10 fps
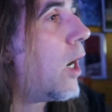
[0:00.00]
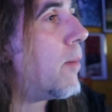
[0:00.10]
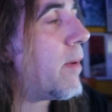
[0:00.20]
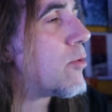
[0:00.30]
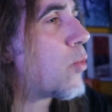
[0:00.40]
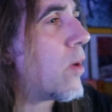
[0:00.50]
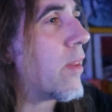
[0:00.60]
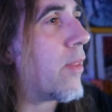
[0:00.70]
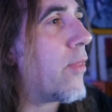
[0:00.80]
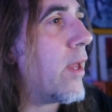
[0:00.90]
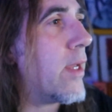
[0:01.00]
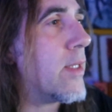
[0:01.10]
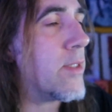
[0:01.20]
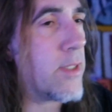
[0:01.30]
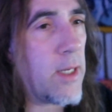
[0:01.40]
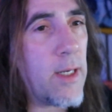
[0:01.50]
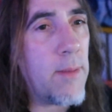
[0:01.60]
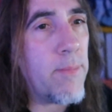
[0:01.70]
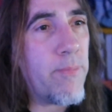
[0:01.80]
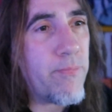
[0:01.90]
Um, that was one of the things.
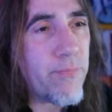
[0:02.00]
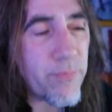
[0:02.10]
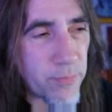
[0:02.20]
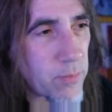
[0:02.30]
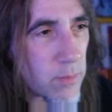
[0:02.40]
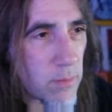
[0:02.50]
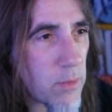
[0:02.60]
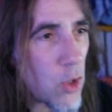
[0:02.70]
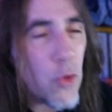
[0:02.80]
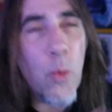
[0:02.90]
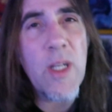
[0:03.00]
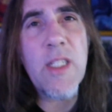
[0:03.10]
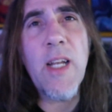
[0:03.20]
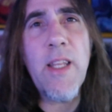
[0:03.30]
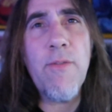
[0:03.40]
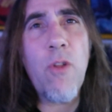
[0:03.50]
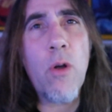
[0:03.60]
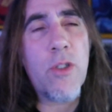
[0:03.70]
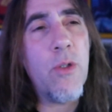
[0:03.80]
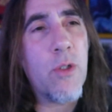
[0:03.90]
Um, the reason I didn't
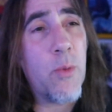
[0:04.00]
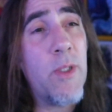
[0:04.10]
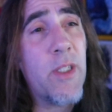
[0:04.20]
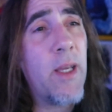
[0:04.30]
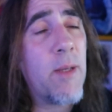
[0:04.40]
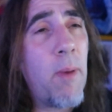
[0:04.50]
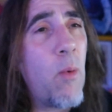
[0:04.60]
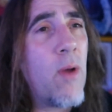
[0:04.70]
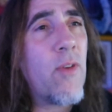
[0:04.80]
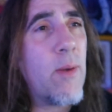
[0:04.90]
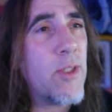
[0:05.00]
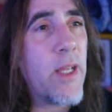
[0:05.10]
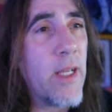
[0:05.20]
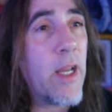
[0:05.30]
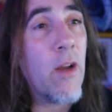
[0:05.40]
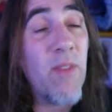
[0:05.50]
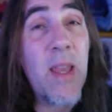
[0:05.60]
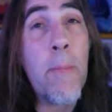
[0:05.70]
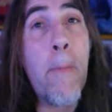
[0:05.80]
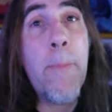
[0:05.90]
vlog too, because we was taking my wife and I was taking care of
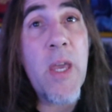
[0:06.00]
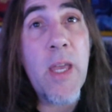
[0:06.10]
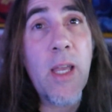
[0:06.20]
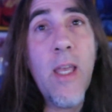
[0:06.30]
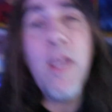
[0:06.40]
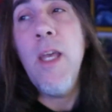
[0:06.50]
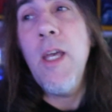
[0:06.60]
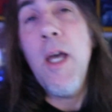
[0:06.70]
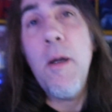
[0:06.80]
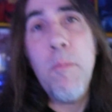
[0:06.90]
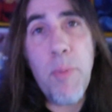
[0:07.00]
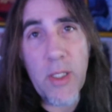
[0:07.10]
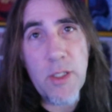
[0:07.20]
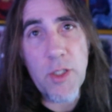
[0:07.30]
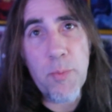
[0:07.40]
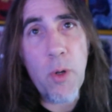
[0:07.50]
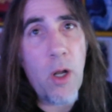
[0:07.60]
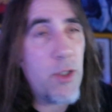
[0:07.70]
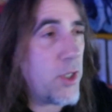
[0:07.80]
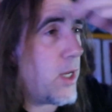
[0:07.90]
a big business
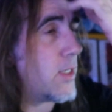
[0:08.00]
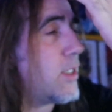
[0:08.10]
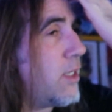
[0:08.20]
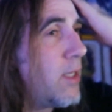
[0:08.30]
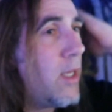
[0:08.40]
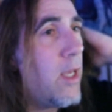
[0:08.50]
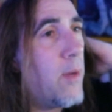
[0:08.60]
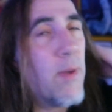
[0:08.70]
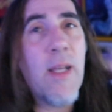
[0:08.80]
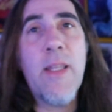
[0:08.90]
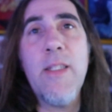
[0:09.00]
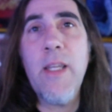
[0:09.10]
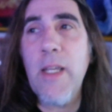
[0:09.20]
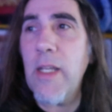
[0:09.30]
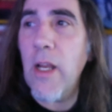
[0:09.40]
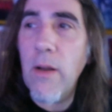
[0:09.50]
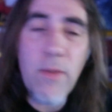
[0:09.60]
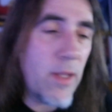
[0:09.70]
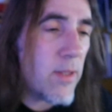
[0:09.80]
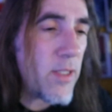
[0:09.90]
project, and we got that taken care
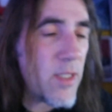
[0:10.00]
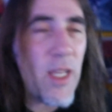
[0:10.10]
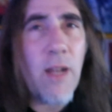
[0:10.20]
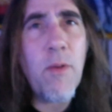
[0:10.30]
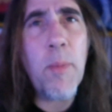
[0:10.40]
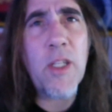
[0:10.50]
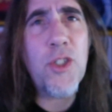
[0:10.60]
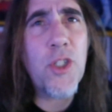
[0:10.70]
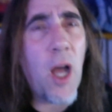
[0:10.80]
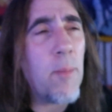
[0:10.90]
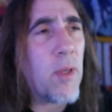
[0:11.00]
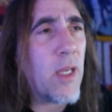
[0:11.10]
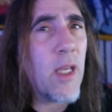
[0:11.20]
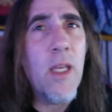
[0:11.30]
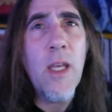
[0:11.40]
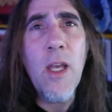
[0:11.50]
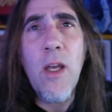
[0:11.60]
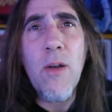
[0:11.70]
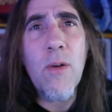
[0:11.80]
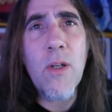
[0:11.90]
of. And then this is kind of a big shopping.
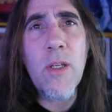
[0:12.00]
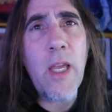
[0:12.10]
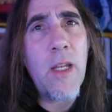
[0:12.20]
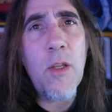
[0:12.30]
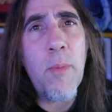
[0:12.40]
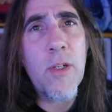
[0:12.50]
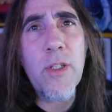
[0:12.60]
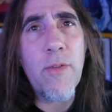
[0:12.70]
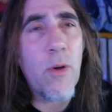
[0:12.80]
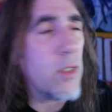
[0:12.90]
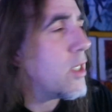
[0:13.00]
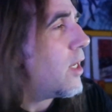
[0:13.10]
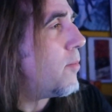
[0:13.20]
Kenny, you better stay focused.